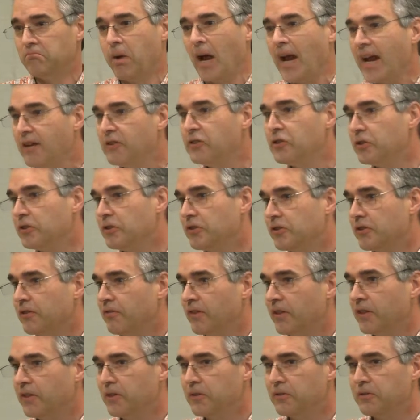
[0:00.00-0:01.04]
pages of
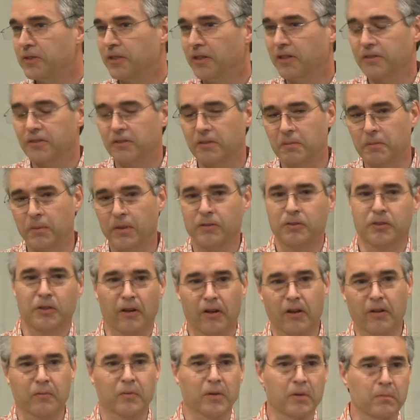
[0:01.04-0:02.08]
the New Testament.
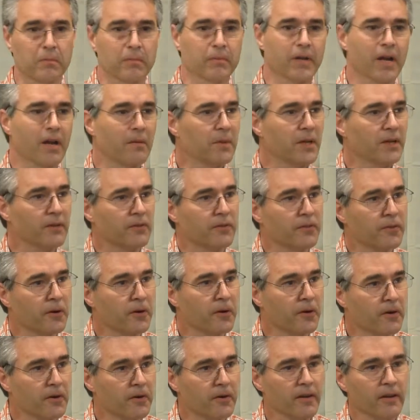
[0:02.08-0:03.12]
John would come in
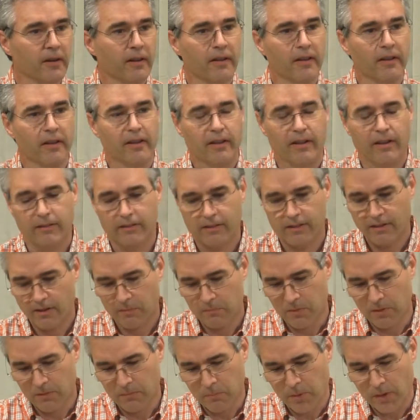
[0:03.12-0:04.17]
third in the
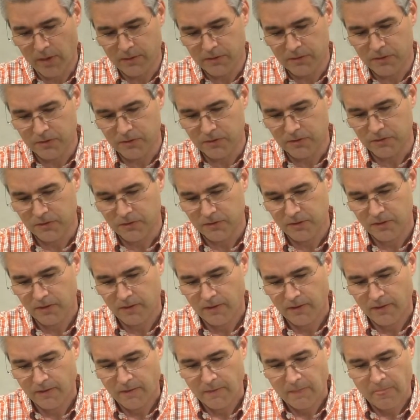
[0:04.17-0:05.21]
number of pages.
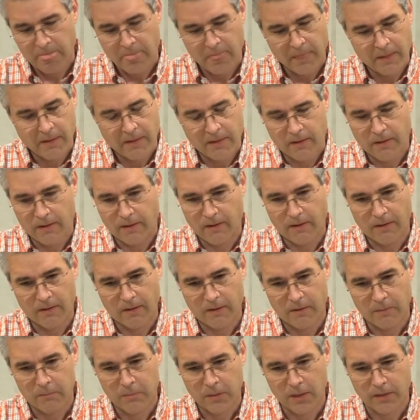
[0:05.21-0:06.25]

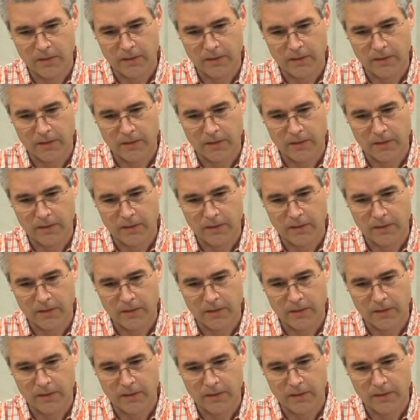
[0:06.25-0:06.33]
But